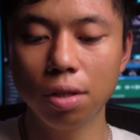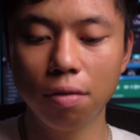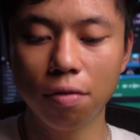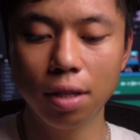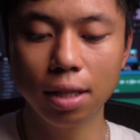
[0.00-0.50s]
on the
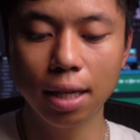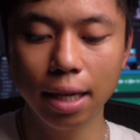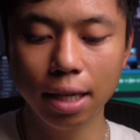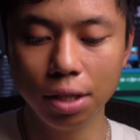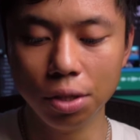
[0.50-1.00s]
front that
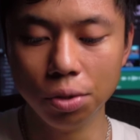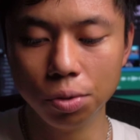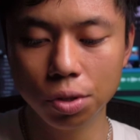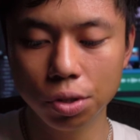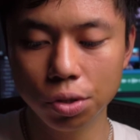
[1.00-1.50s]
I can
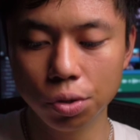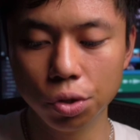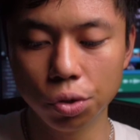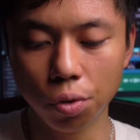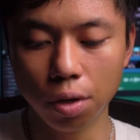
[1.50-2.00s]
use to
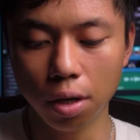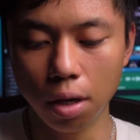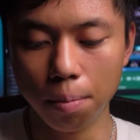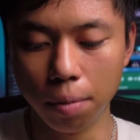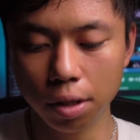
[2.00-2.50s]
store
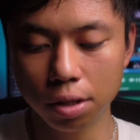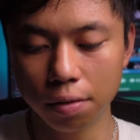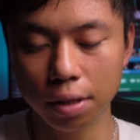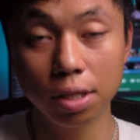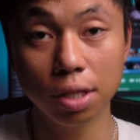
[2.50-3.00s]
a bunch
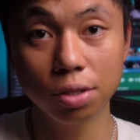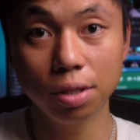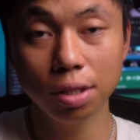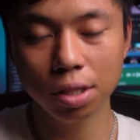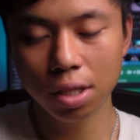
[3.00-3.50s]
of
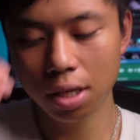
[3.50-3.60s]
accessories.